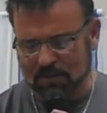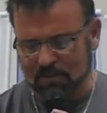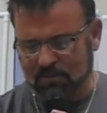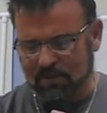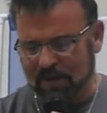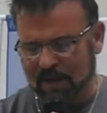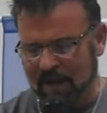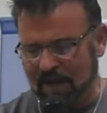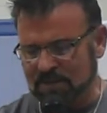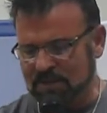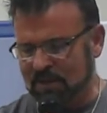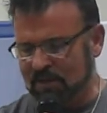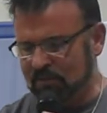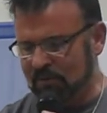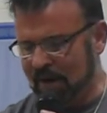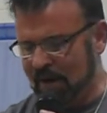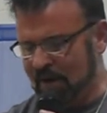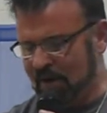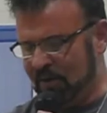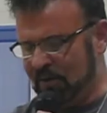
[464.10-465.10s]
But as he
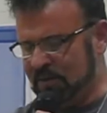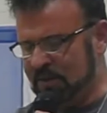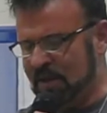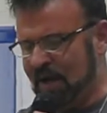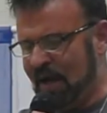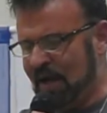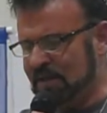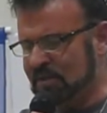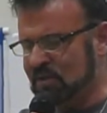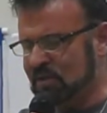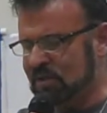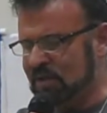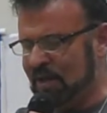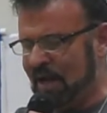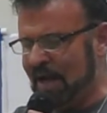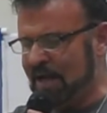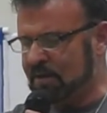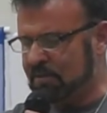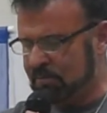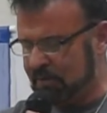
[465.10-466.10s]
railed, God's
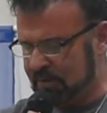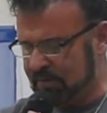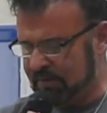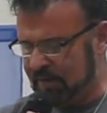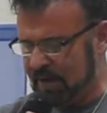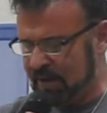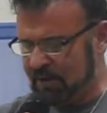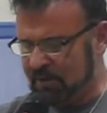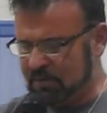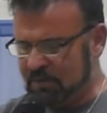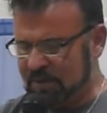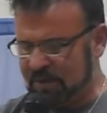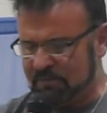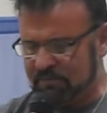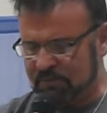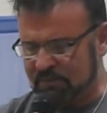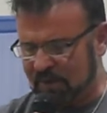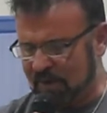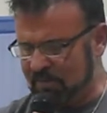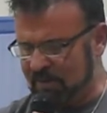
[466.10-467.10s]
light prevailed, and
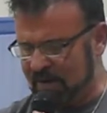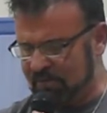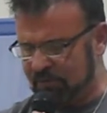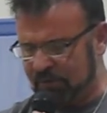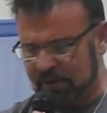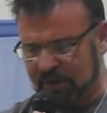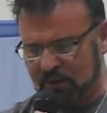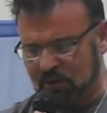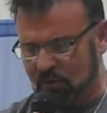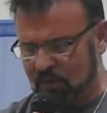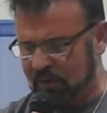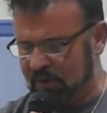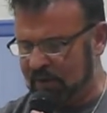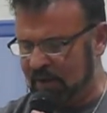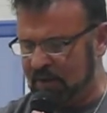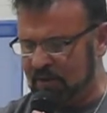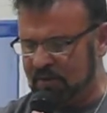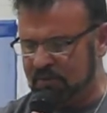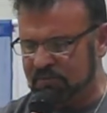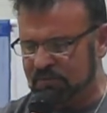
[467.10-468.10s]
from every corner
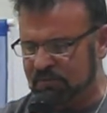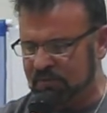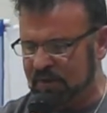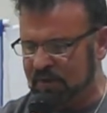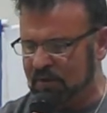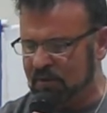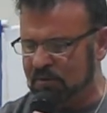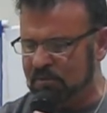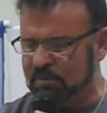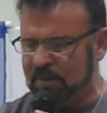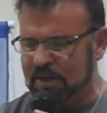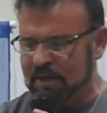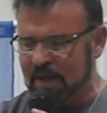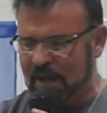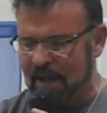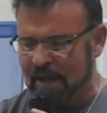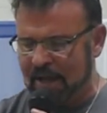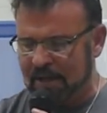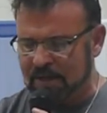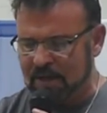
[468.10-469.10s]
of the field
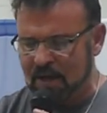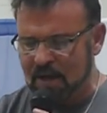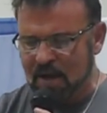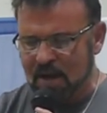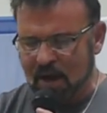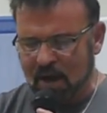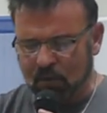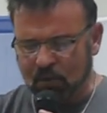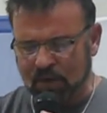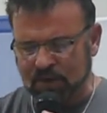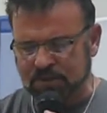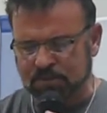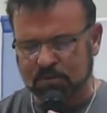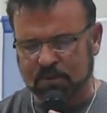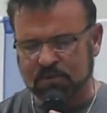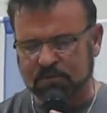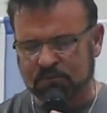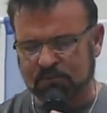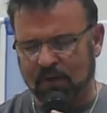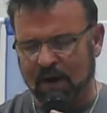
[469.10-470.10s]
began a whispered